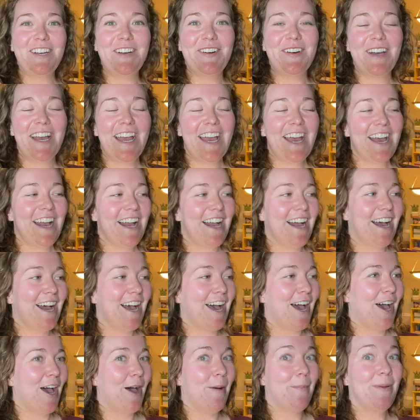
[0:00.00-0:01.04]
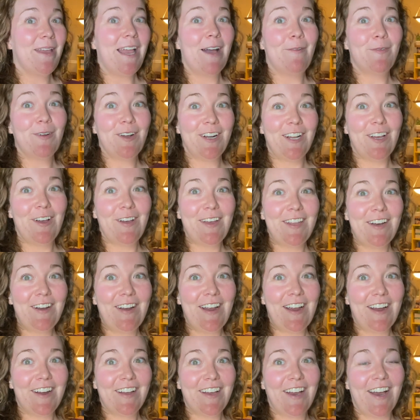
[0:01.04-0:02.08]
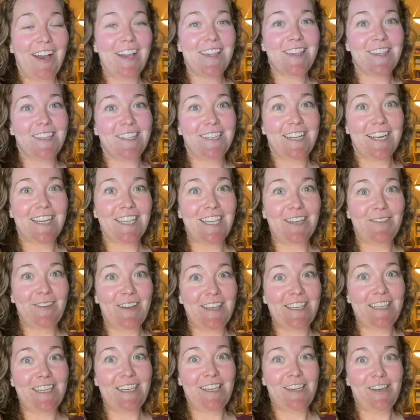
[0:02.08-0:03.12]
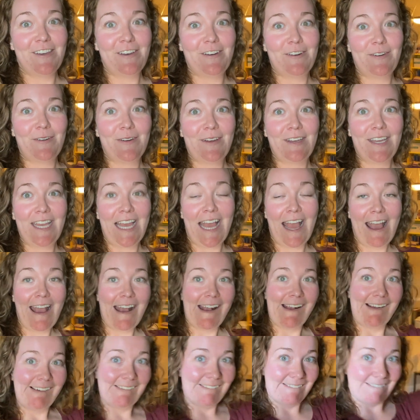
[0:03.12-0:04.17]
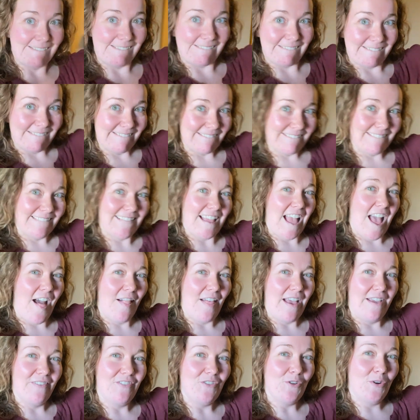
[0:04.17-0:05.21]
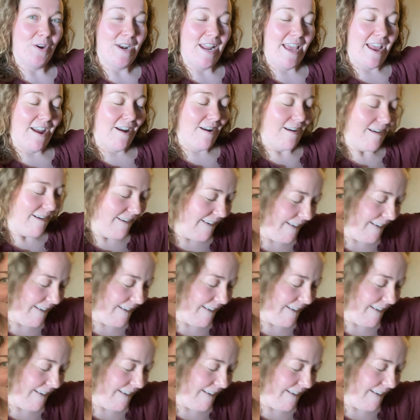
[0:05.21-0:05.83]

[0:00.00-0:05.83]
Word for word: Uh, but yeah, we're gonna go get our hair cut. So the next time I see you, I'll have short hair.